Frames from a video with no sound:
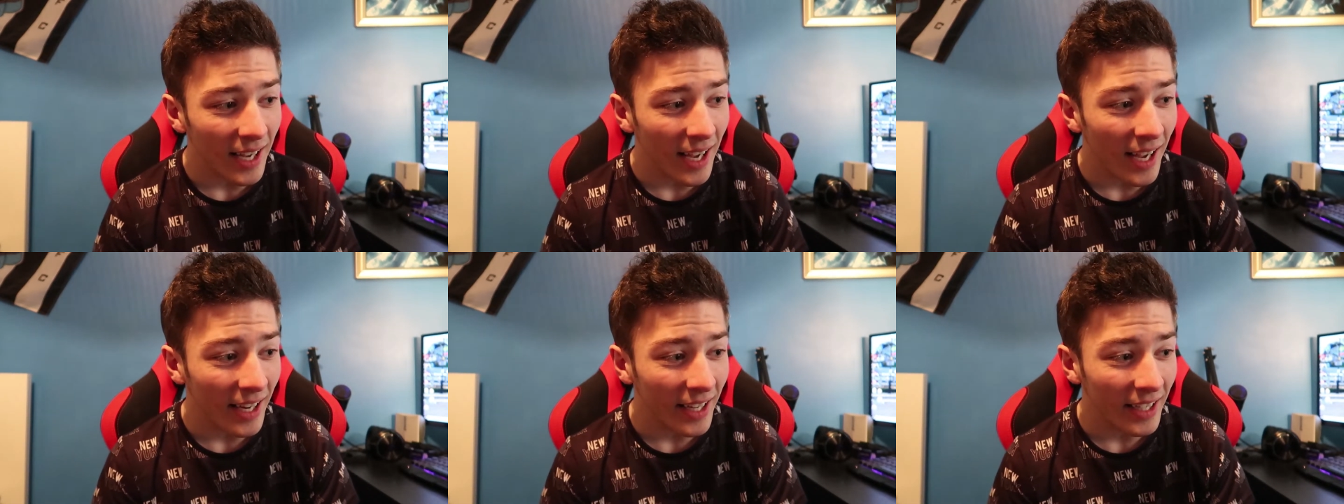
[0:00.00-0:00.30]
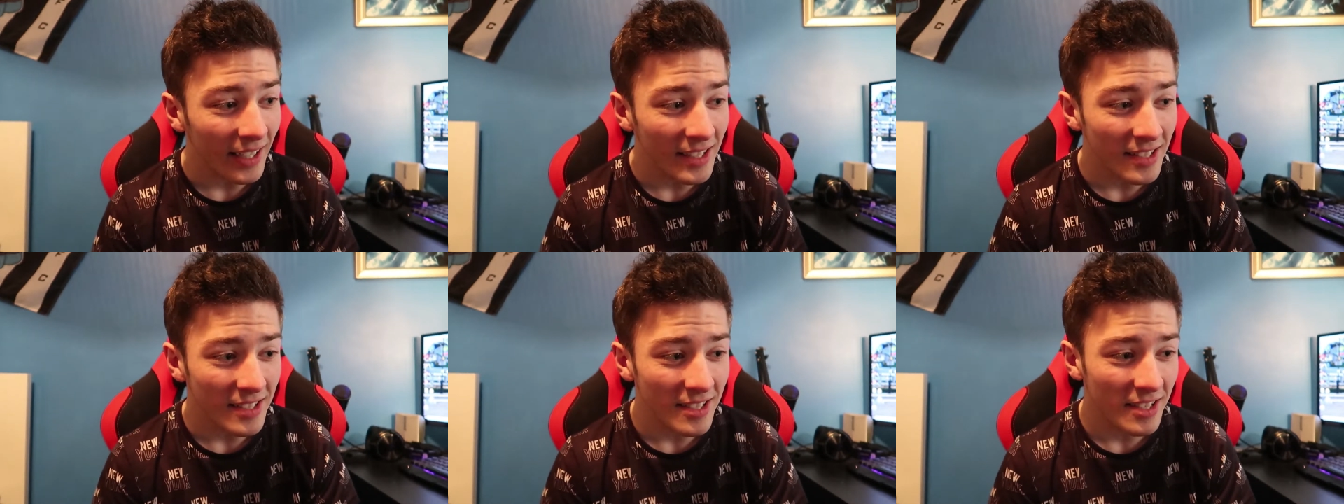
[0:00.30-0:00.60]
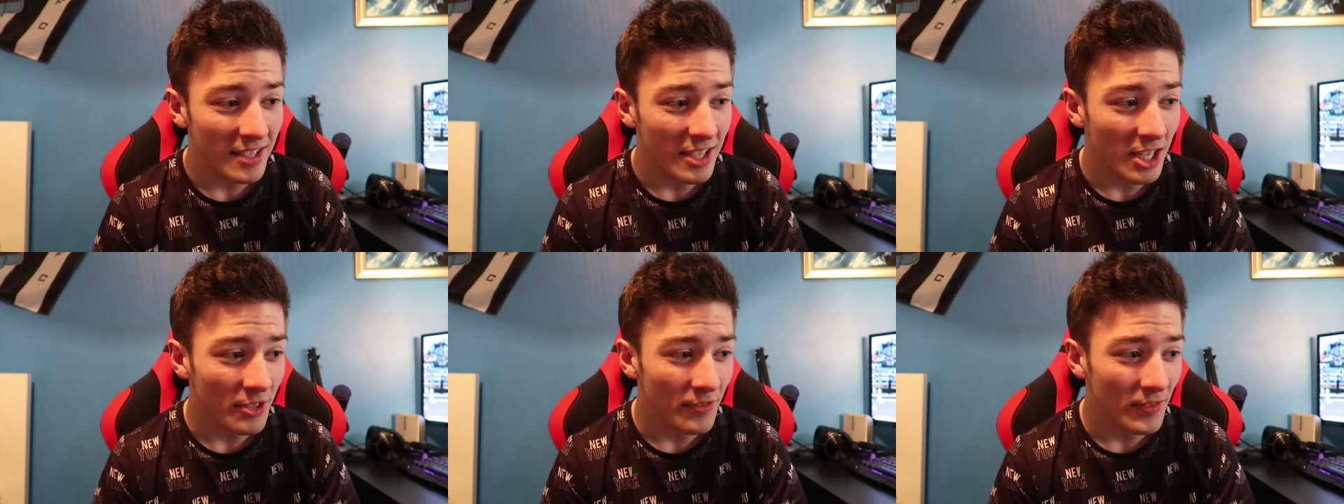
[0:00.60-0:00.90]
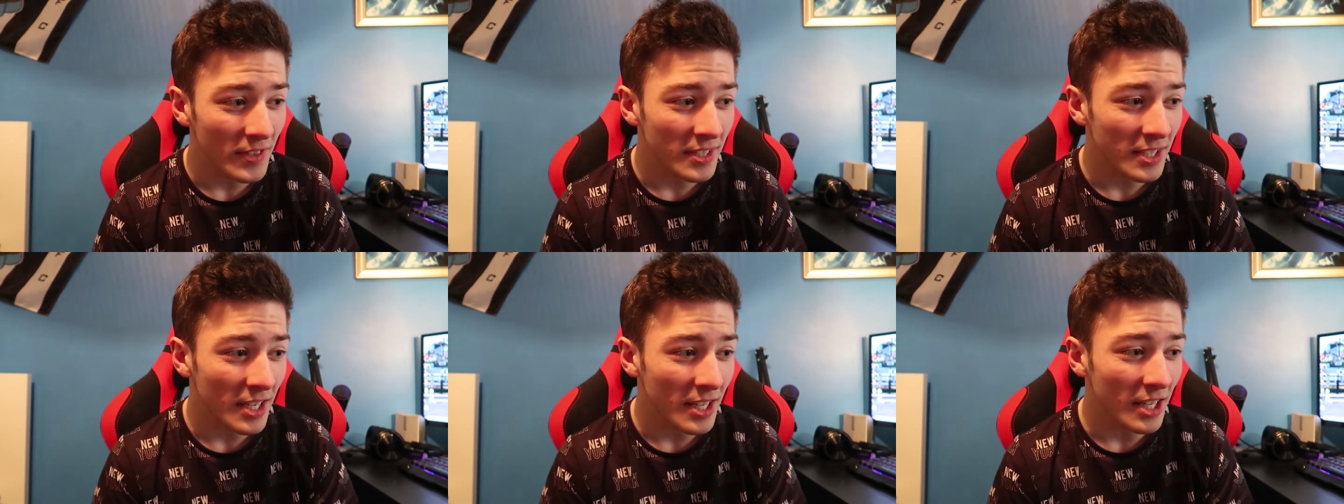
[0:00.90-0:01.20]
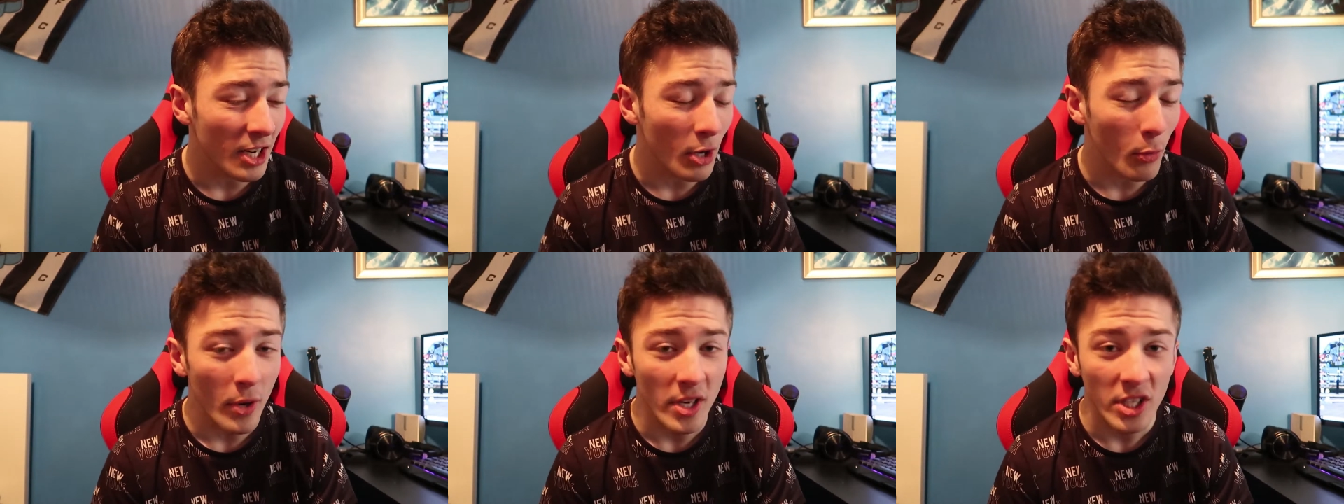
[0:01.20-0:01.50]
I can successfully say
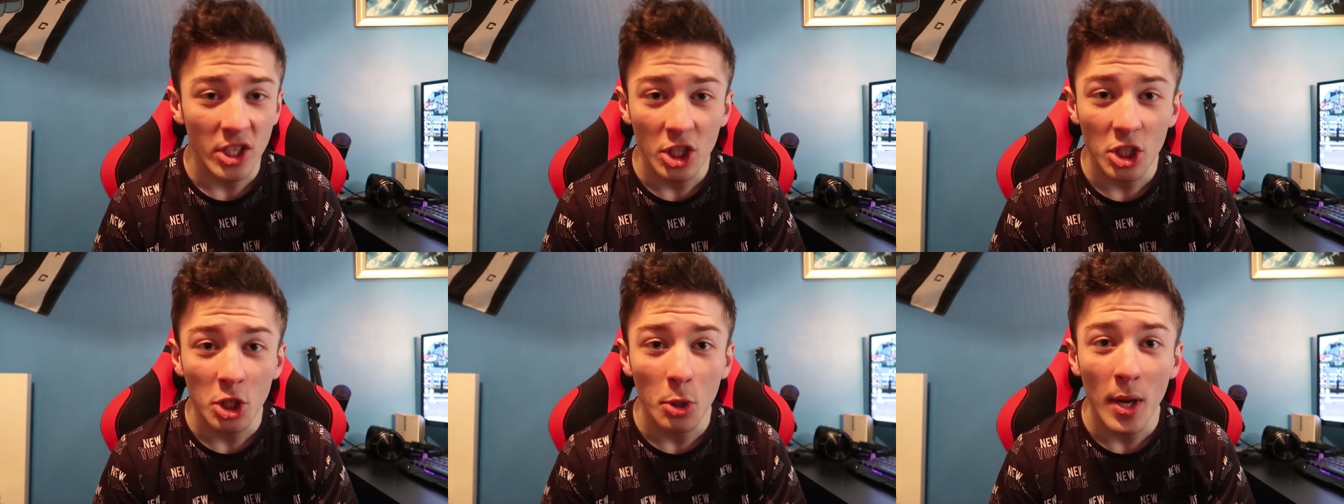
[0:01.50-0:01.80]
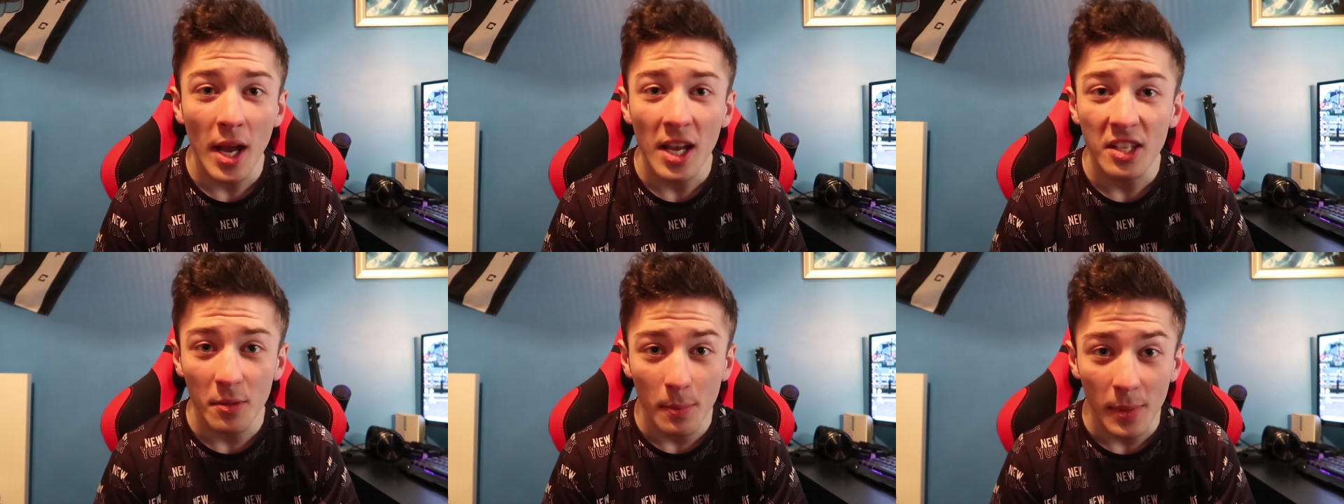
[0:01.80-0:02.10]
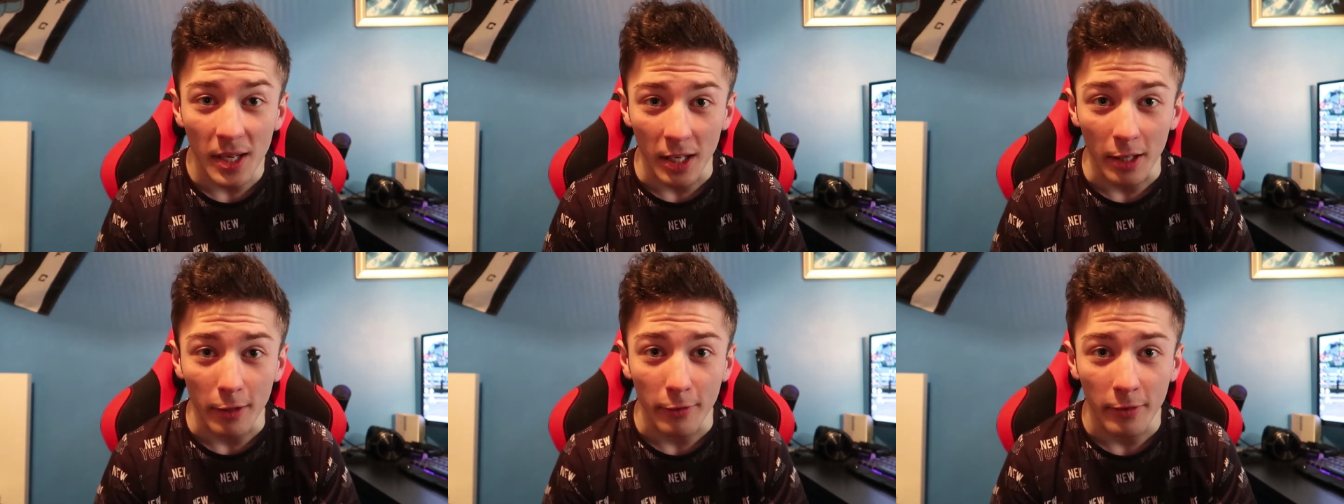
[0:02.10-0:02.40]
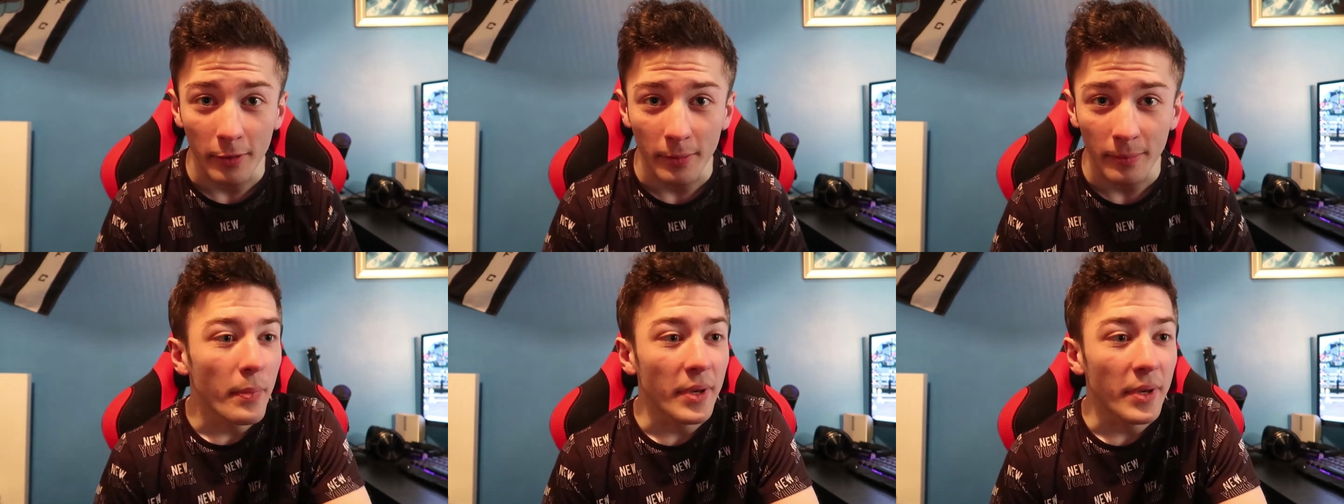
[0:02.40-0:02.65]
that I wasted two years of my life